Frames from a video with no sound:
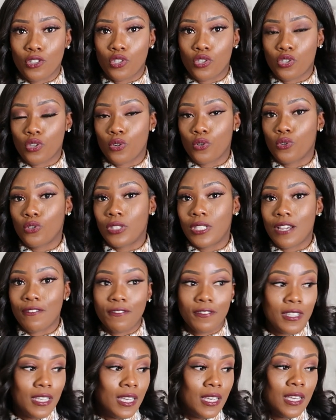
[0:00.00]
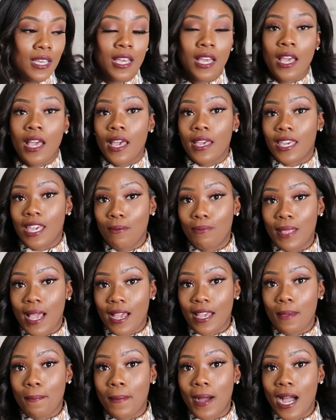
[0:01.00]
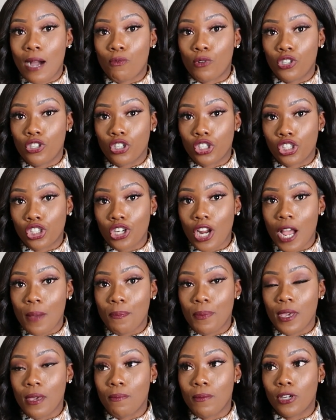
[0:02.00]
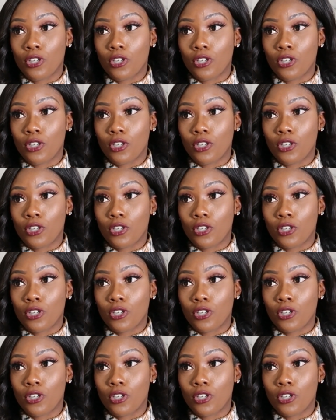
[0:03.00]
So definitely keep that in mind when you're shopping.